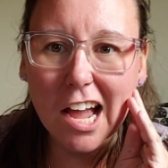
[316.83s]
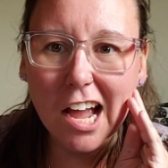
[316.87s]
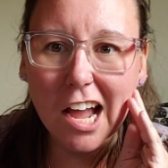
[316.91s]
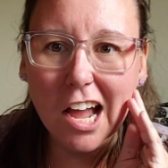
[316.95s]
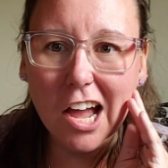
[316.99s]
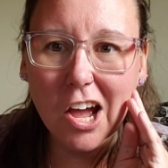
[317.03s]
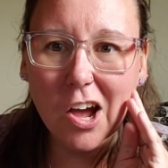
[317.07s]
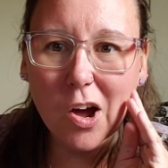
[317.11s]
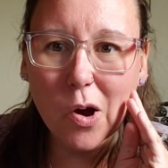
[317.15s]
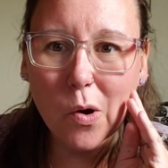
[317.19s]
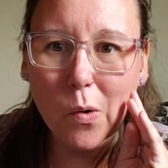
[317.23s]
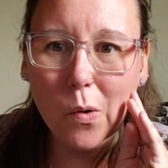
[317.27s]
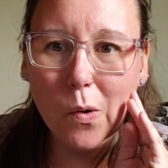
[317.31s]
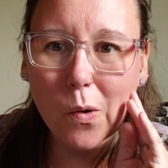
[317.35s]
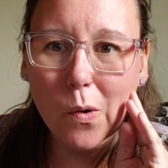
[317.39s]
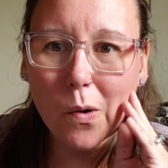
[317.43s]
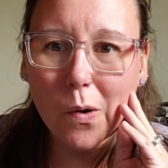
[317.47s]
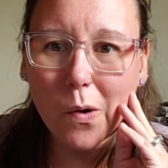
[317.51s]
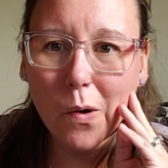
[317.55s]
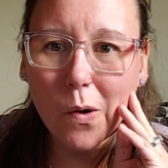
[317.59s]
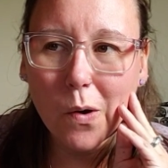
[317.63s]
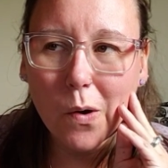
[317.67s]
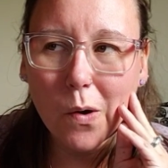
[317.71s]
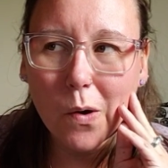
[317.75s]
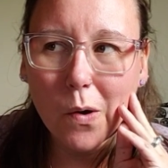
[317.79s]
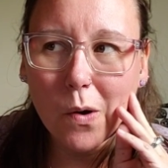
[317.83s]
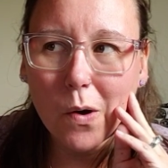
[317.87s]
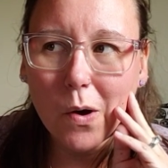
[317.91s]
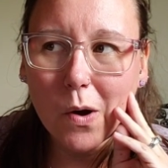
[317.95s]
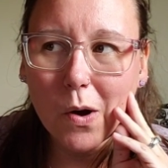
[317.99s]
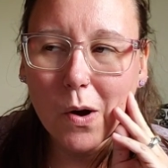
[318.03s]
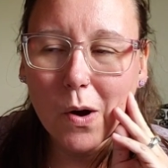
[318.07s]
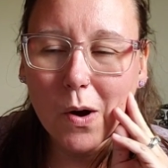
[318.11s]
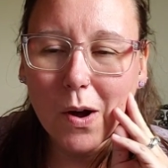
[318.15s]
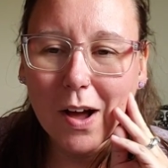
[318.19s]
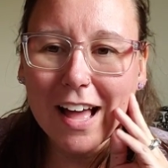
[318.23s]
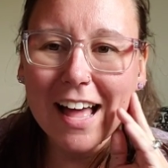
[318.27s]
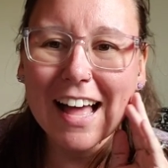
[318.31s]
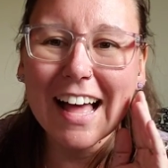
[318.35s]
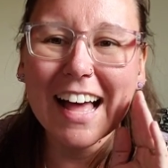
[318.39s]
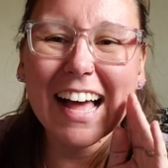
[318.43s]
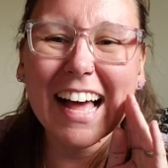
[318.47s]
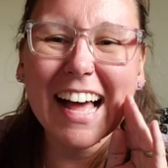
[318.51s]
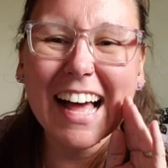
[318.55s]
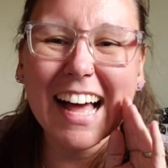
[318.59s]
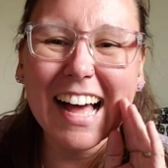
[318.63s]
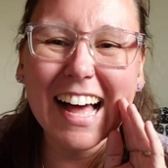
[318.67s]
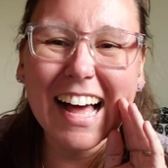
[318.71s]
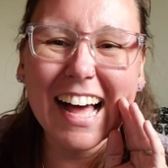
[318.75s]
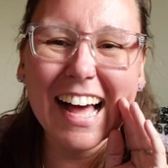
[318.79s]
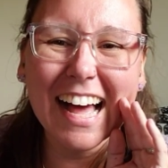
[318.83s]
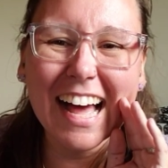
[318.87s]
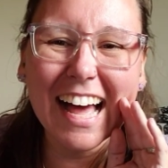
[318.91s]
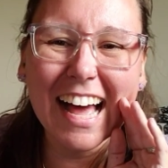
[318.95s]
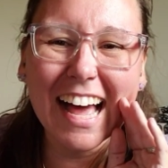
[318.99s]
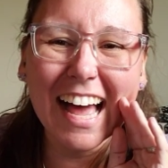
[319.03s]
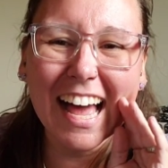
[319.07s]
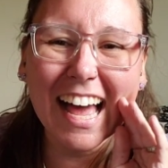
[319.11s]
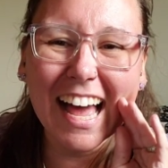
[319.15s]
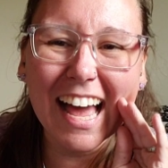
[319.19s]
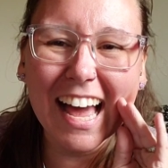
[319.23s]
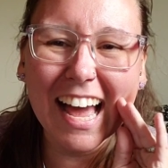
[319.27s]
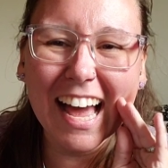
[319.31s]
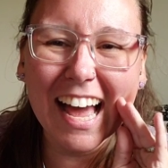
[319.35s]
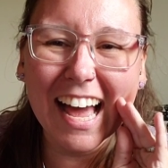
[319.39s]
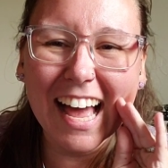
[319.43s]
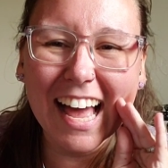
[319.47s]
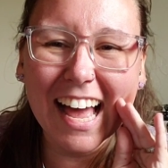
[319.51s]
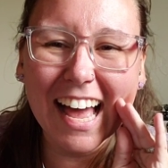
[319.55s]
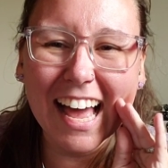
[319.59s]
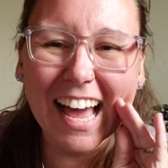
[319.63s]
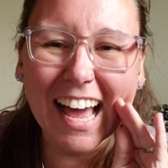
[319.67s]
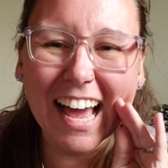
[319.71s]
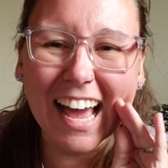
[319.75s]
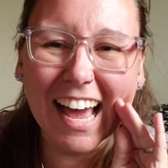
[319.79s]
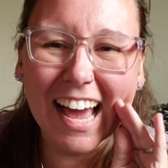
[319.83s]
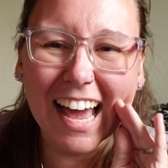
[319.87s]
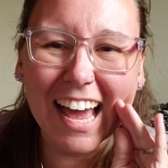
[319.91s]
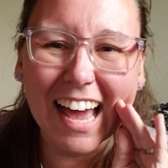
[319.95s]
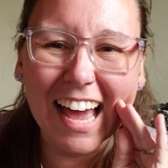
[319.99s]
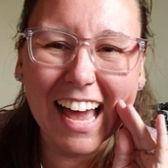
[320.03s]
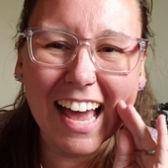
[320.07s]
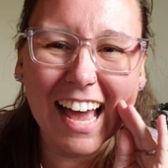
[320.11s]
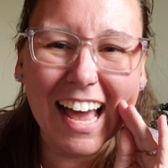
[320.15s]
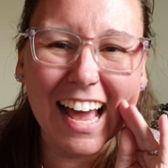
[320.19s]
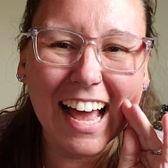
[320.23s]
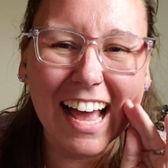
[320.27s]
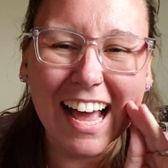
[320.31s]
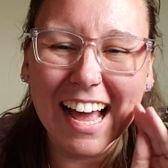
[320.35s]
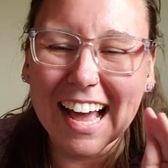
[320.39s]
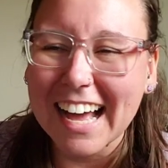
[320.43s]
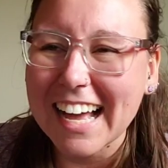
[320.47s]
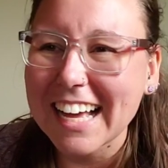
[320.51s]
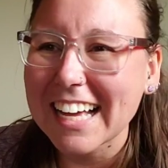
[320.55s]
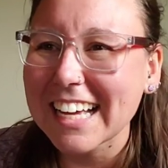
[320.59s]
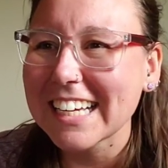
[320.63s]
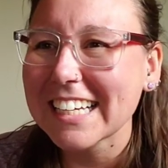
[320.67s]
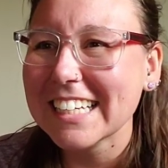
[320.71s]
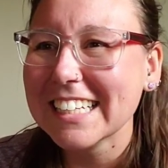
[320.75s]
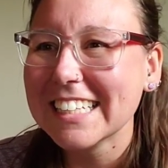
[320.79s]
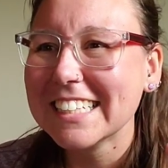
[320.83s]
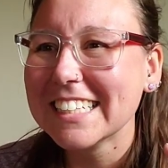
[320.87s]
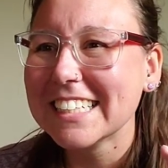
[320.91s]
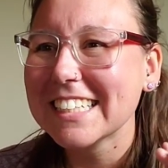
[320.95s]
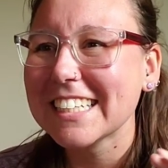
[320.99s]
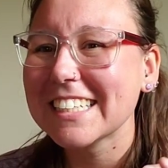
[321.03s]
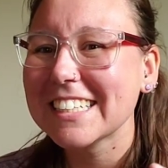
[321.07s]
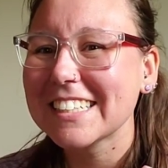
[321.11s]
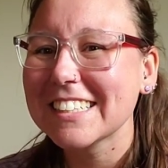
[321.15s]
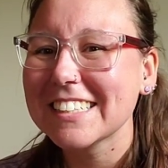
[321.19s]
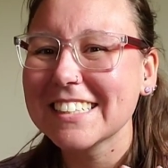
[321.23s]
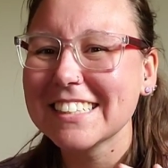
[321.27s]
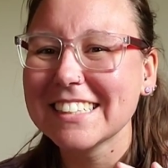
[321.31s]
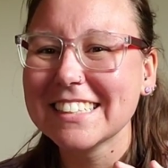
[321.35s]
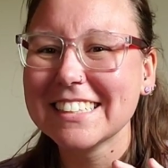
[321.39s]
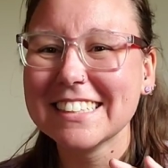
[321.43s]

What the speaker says: (no one is talking)